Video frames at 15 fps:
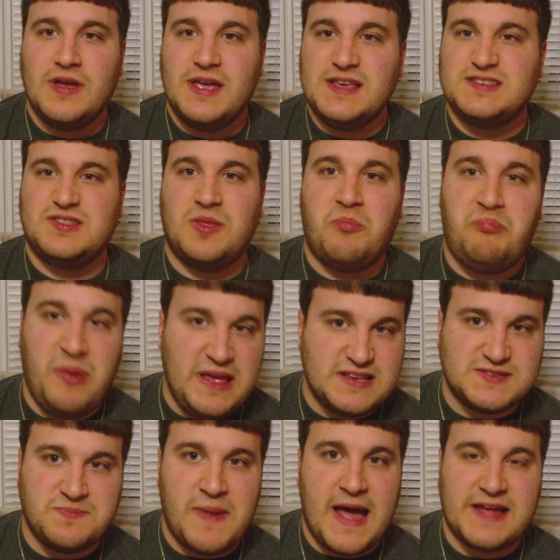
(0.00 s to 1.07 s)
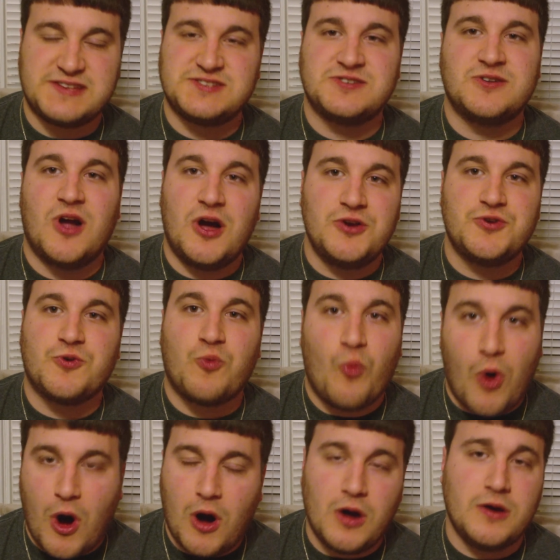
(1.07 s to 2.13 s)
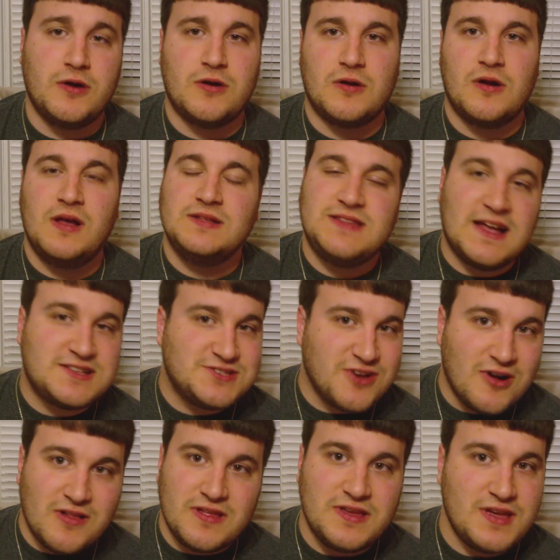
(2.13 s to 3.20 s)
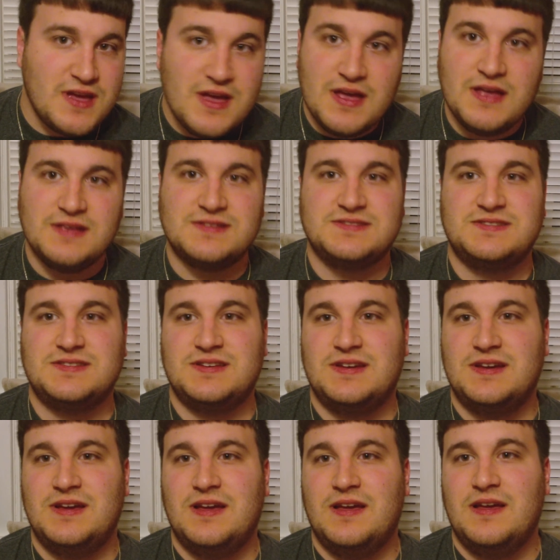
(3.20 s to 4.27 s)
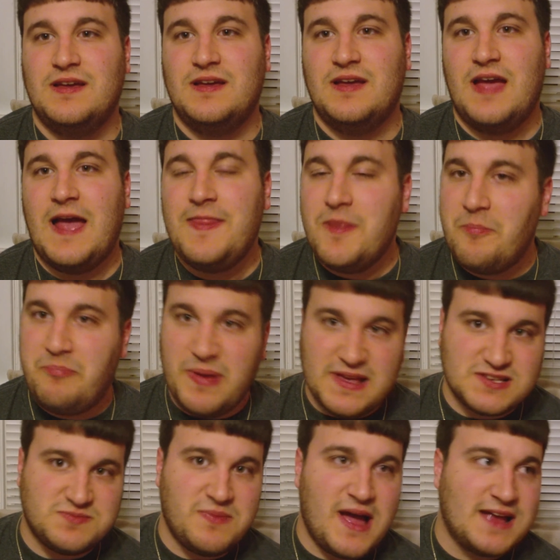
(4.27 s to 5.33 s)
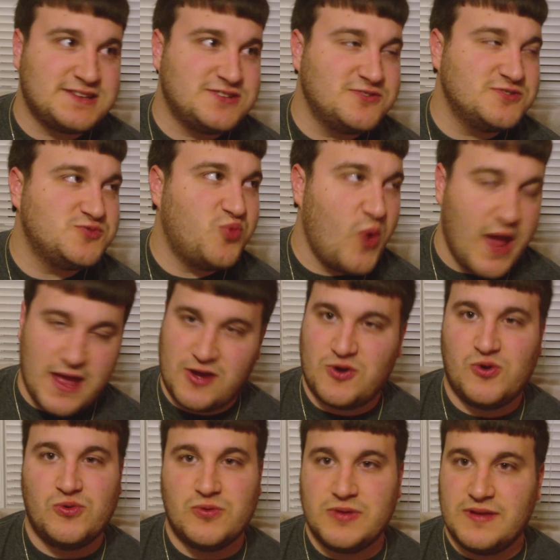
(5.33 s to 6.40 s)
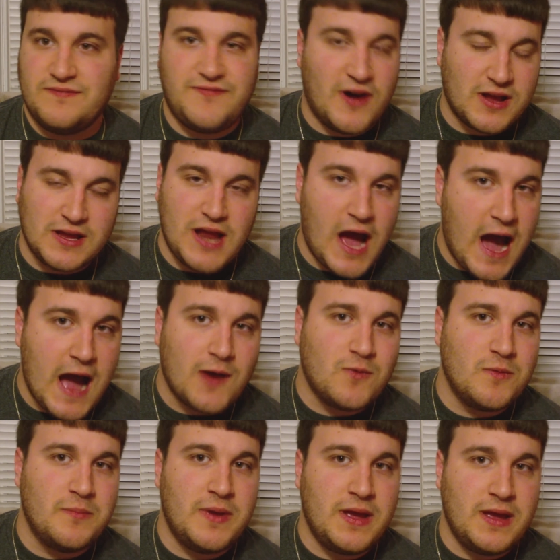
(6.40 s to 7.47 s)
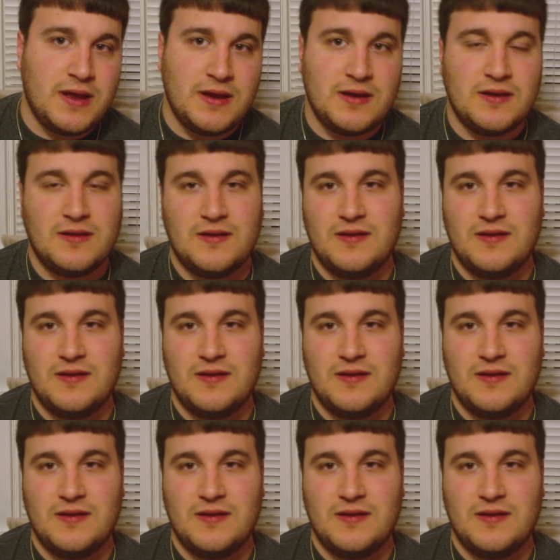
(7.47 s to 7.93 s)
He's the Beastmaster underwater. That's all he is. And the Beastmaster is way cooler than fucking Aquaman.